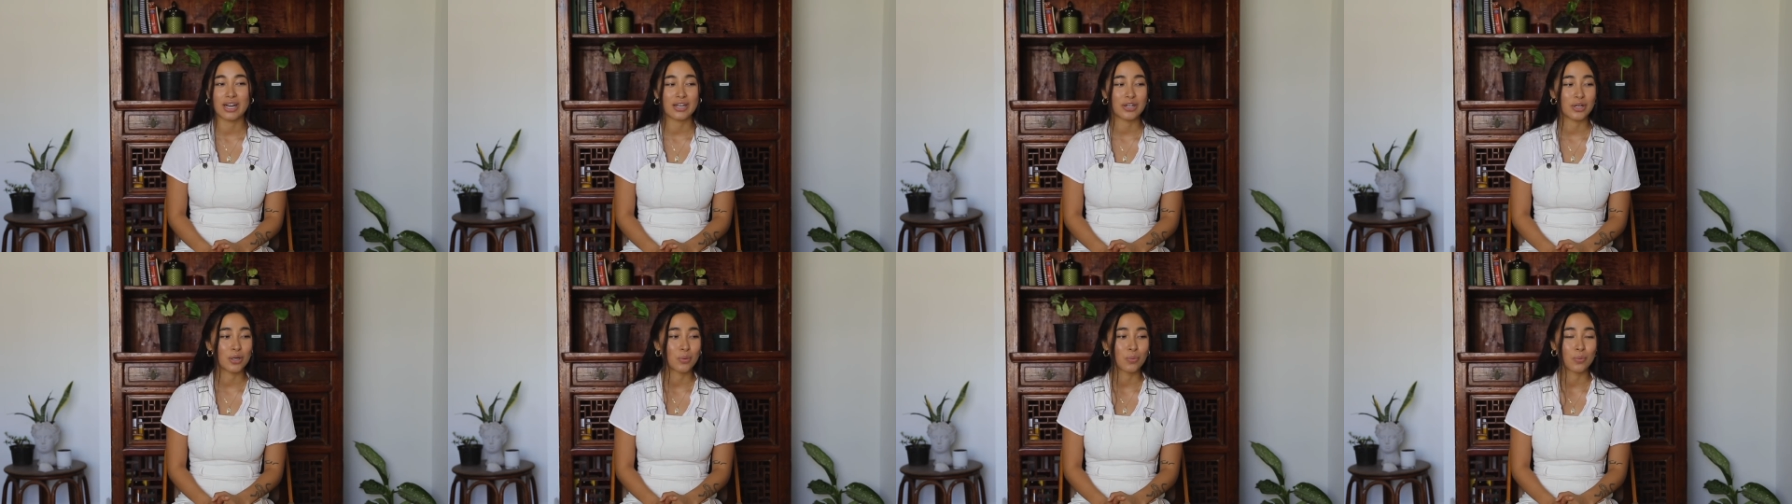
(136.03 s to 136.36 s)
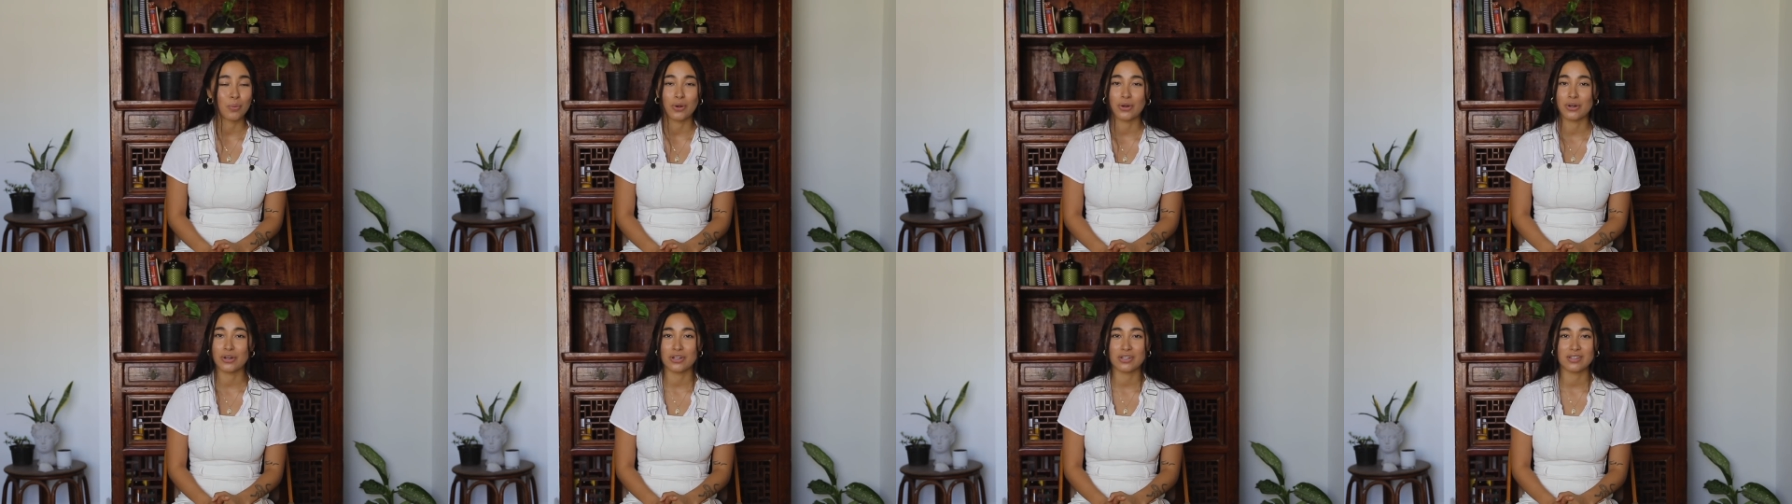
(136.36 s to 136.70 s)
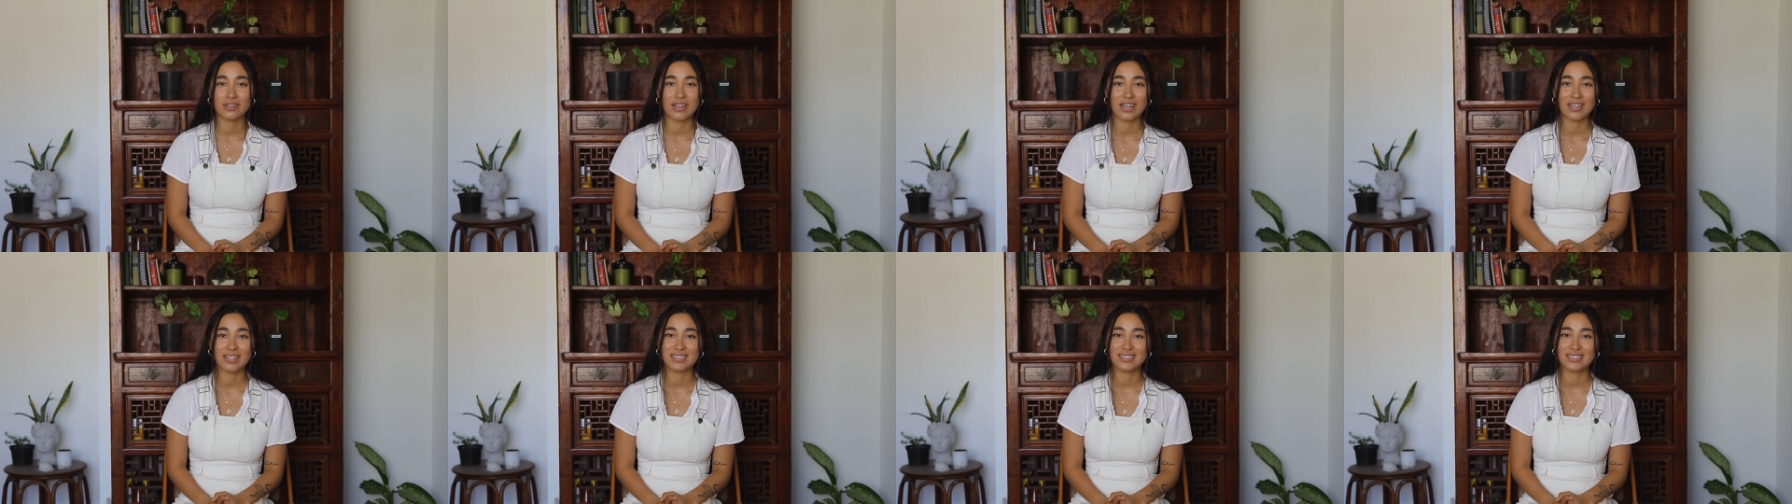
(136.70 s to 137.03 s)
and your
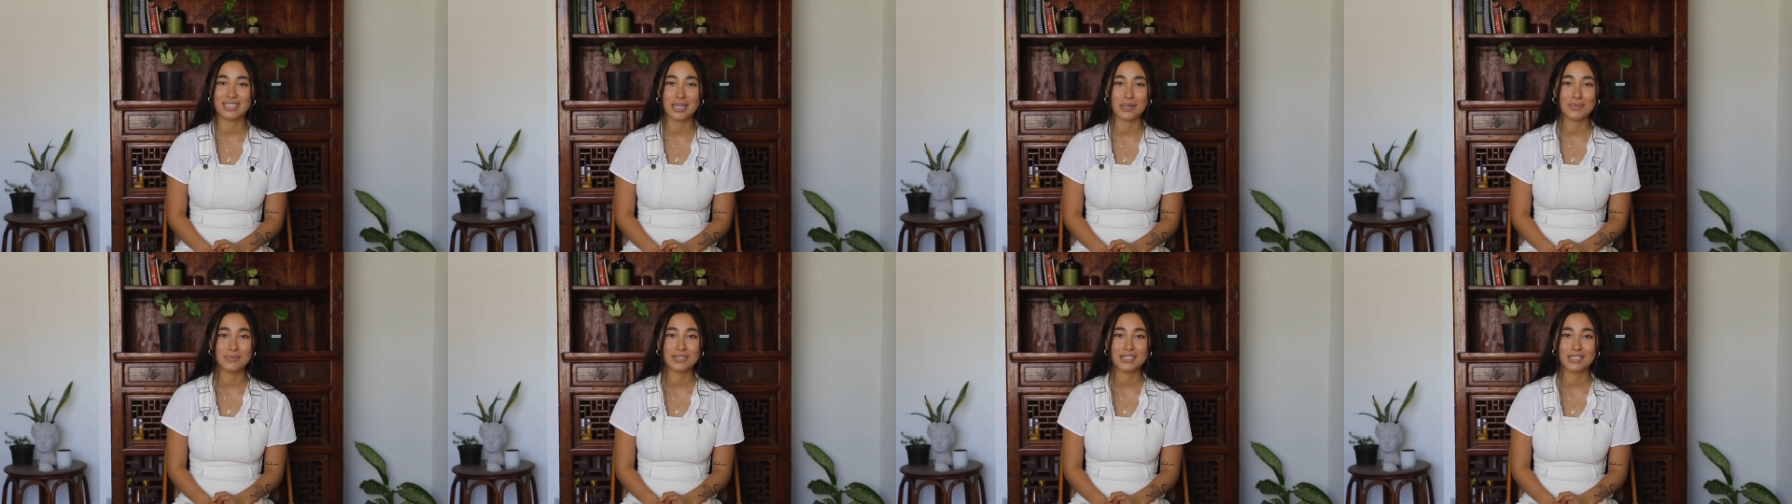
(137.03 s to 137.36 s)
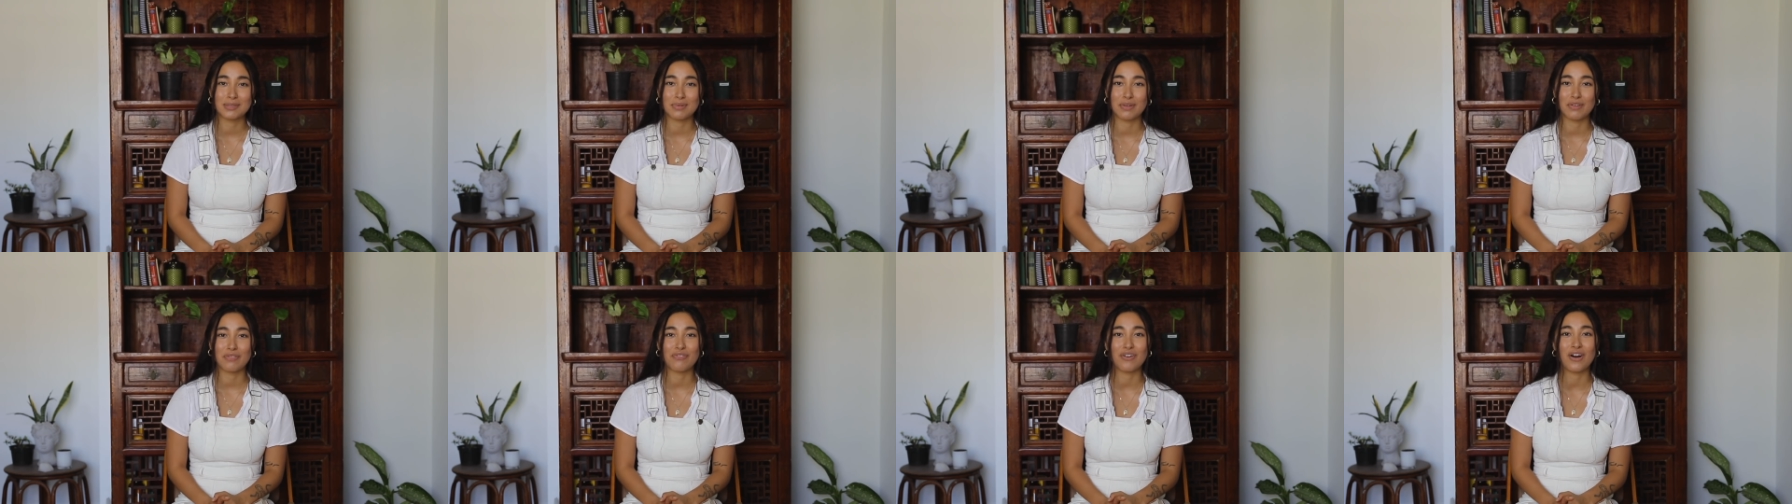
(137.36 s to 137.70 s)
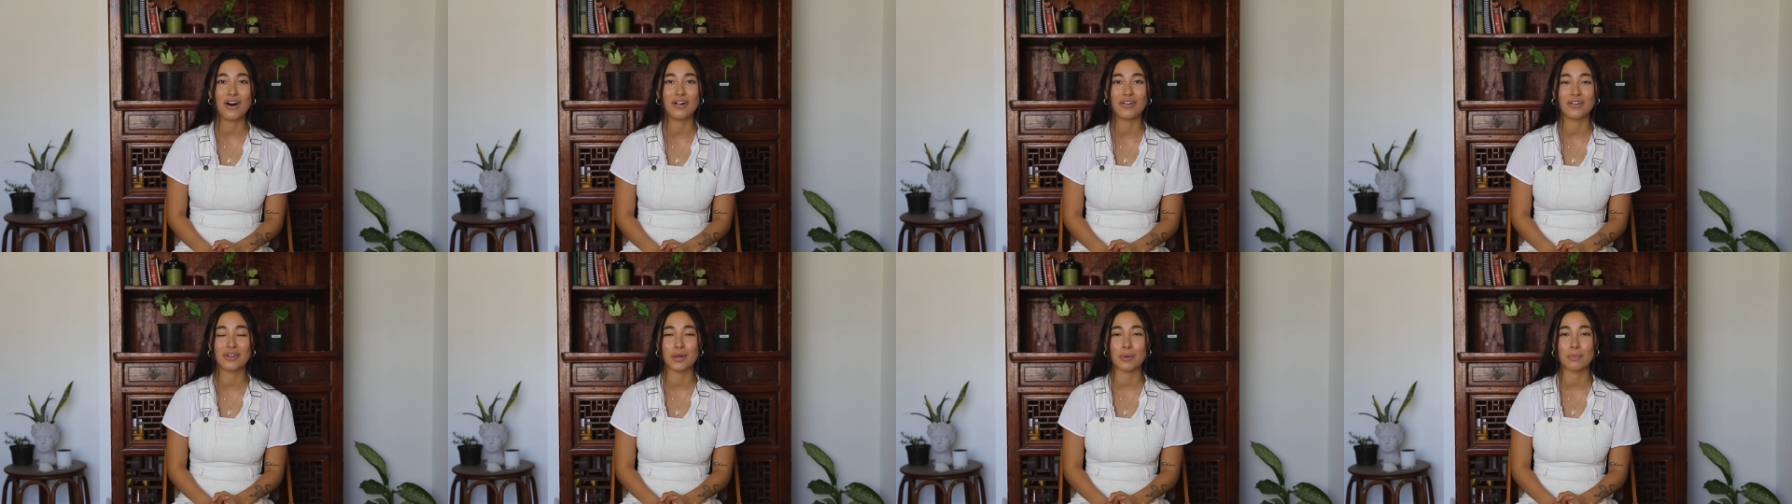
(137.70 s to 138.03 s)
world that seems to be
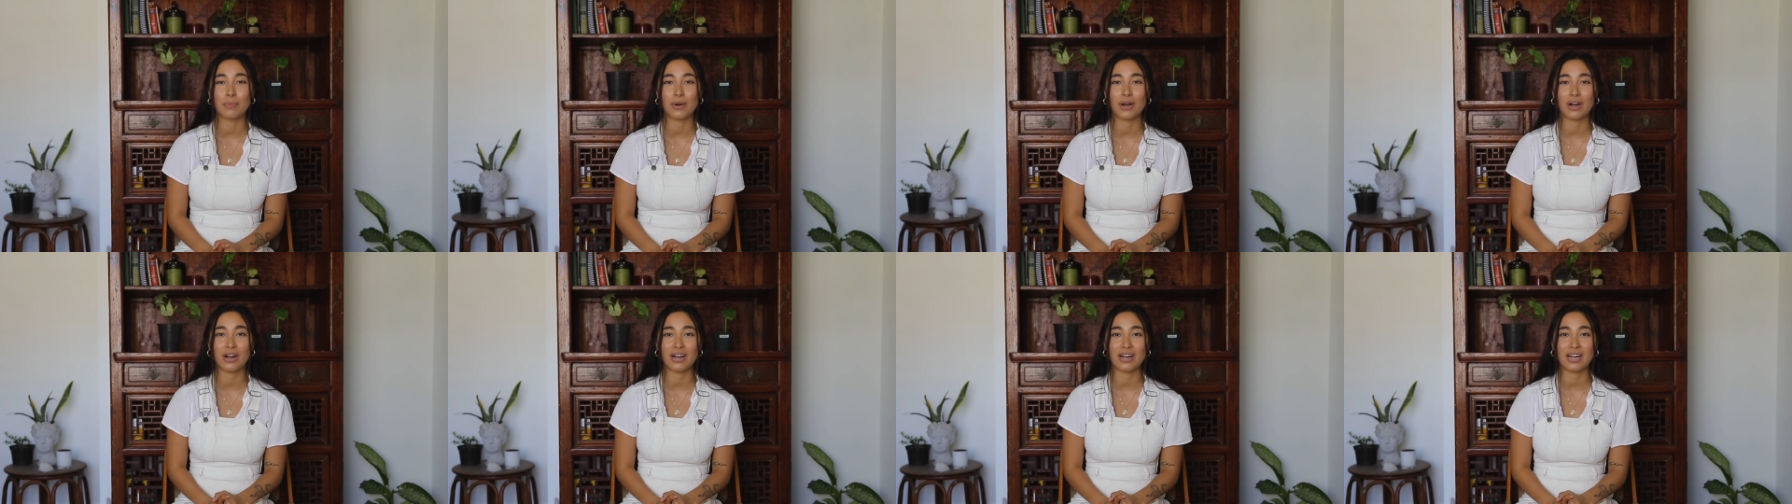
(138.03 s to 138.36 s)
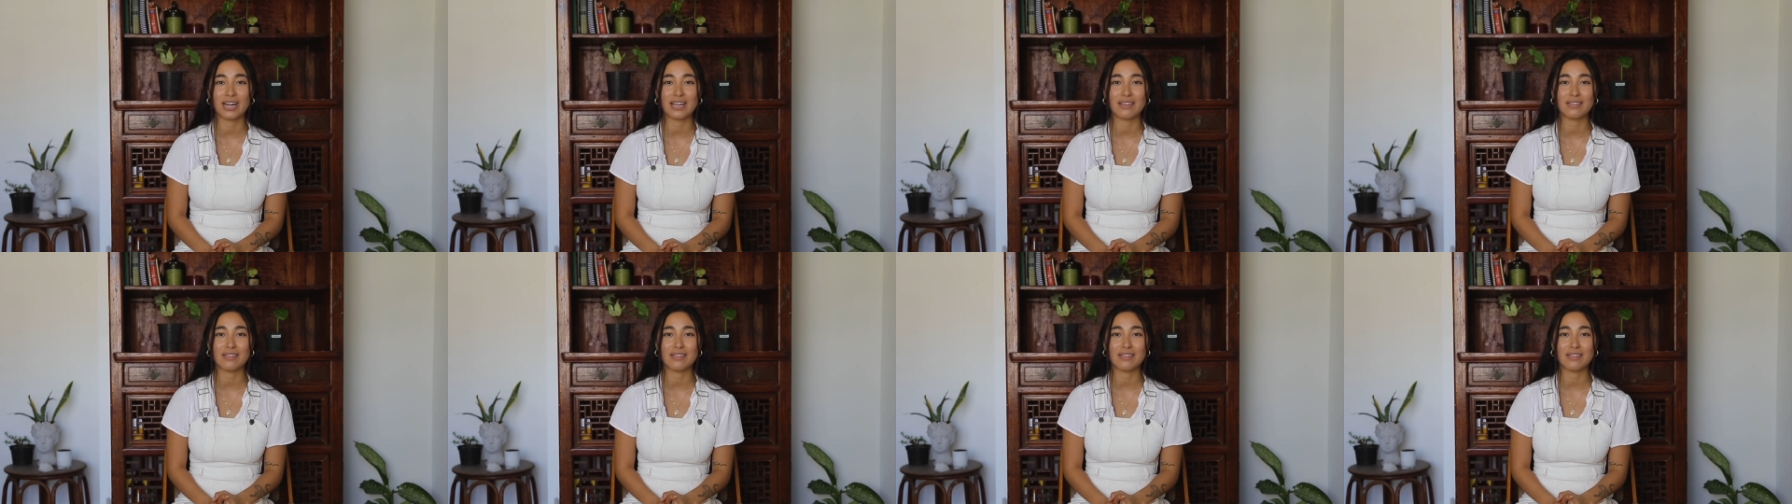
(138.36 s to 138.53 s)
falling apart,